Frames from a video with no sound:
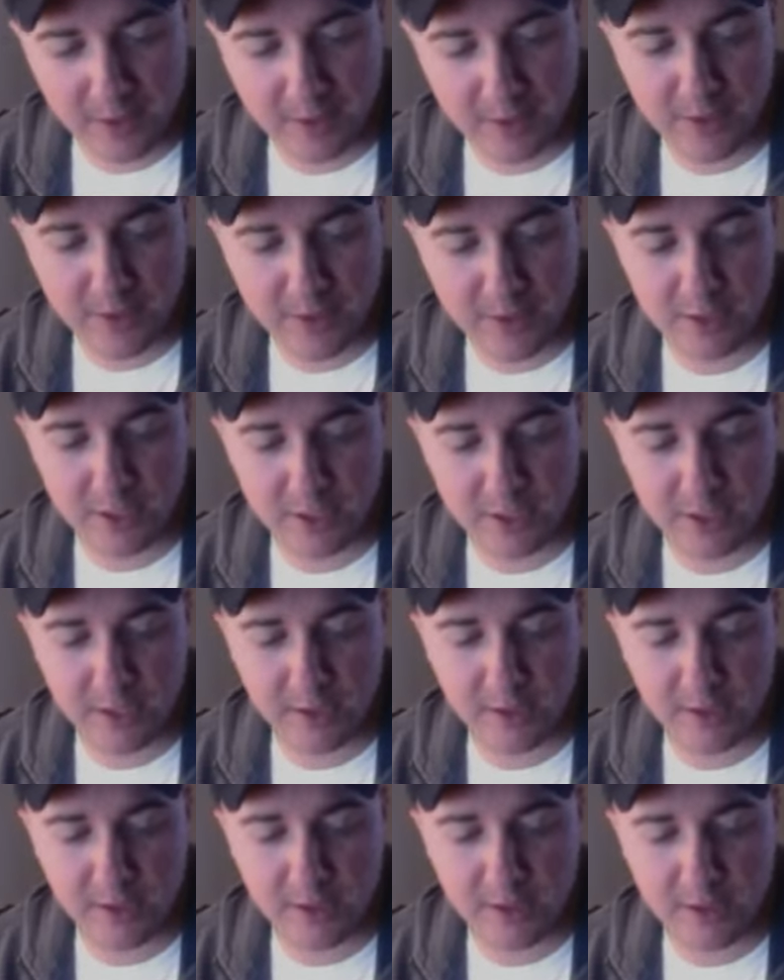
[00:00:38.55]
I also
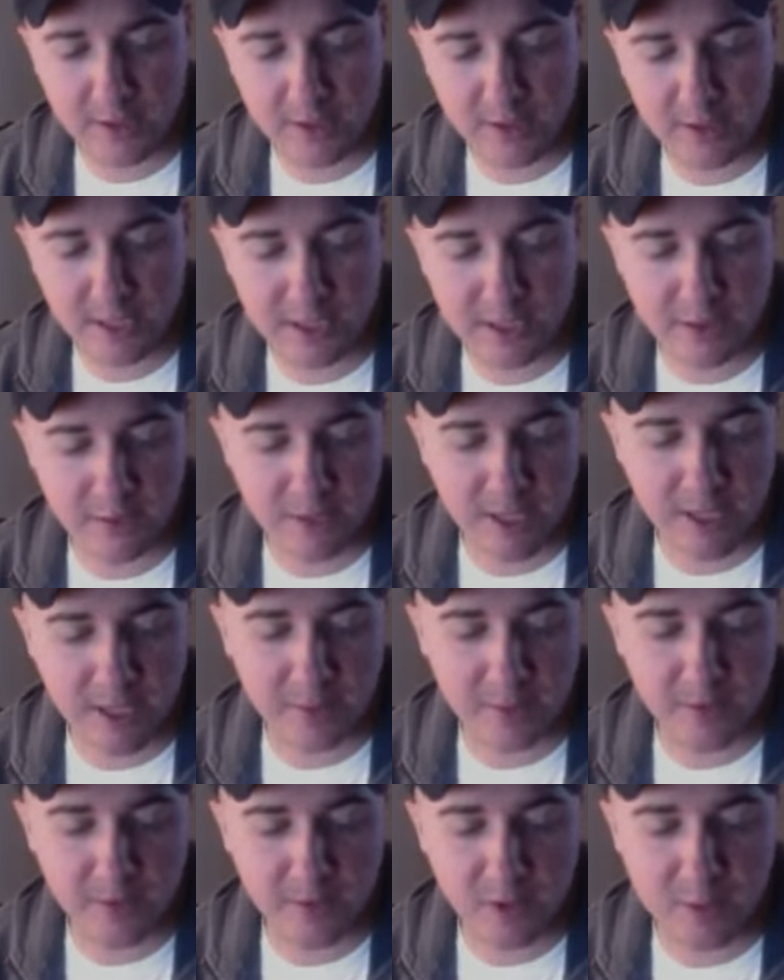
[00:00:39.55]
chair the International
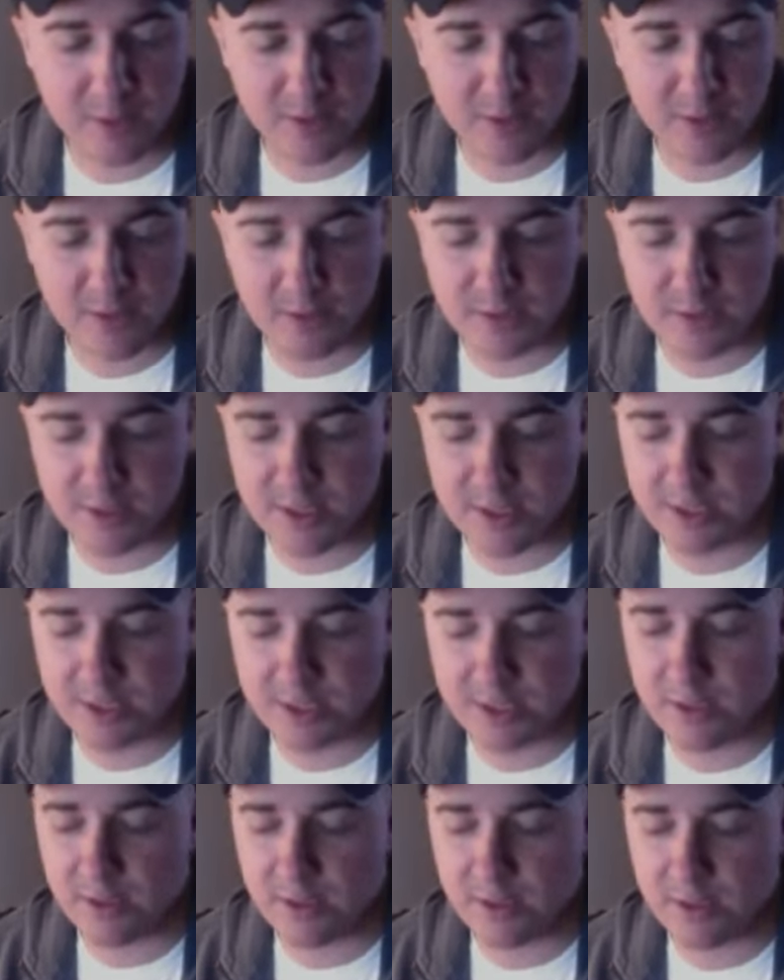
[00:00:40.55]
Game Developers
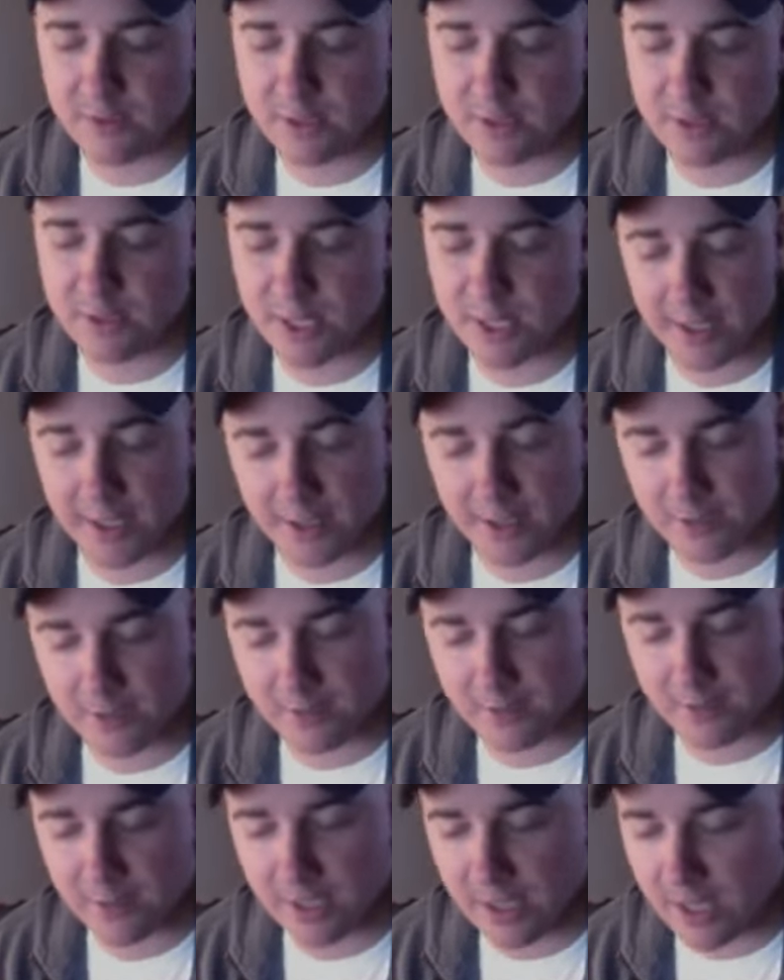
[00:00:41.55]
Association of
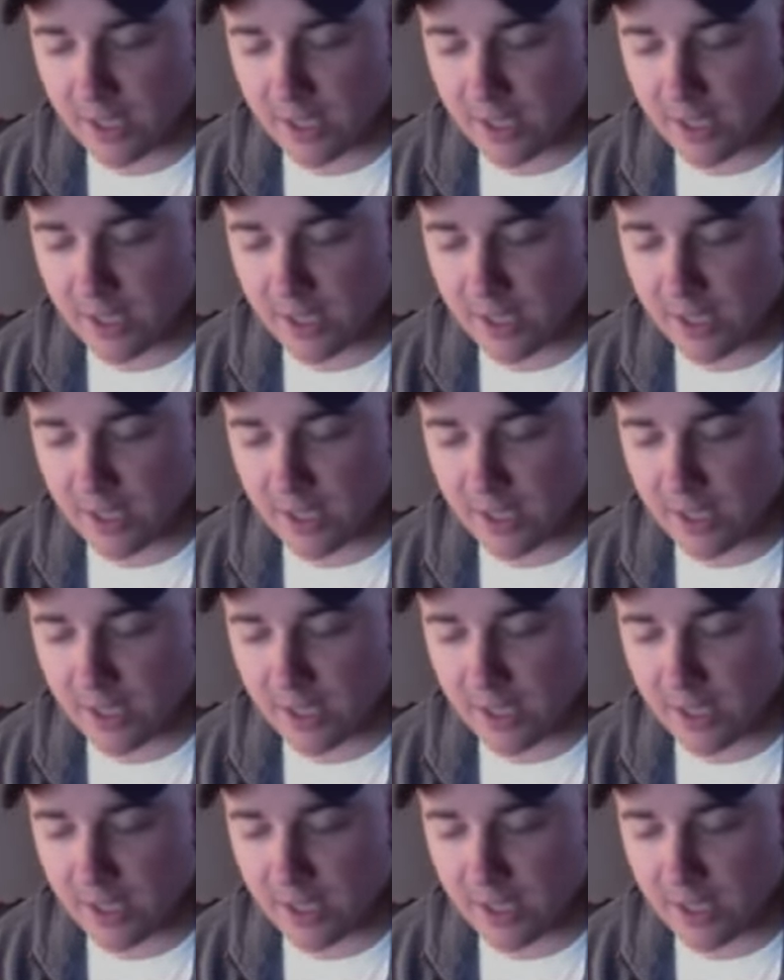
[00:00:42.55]
Chicago,